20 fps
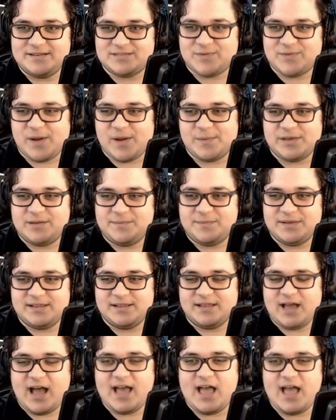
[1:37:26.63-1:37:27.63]
It's probably going to
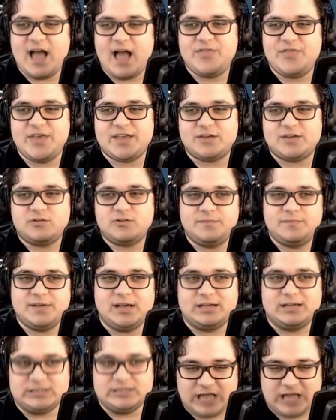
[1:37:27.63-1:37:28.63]
be, I, I think it will be
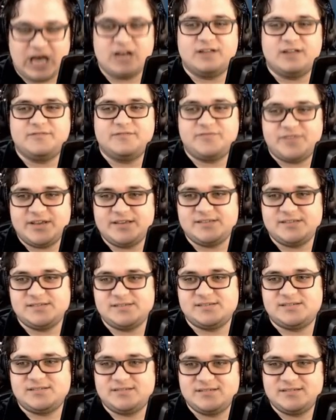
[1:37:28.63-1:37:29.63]
a lot of
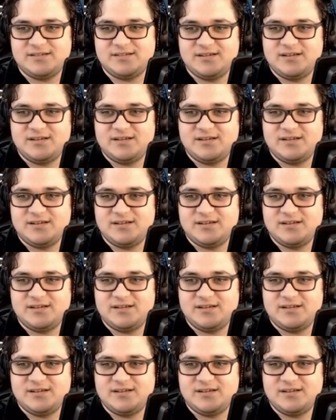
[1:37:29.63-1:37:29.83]
things